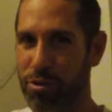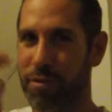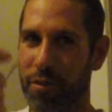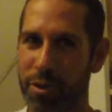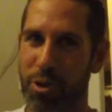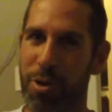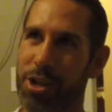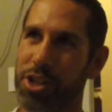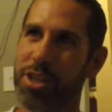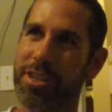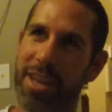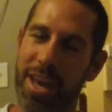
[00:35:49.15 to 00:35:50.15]
So the first
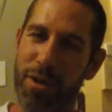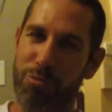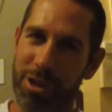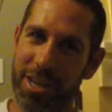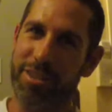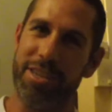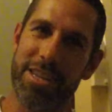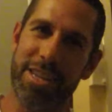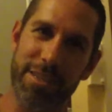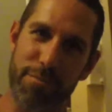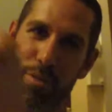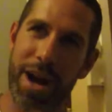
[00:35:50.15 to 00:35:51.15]
question is, well, is
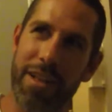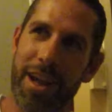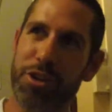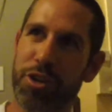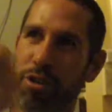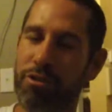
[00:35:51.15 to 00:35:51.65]
it biological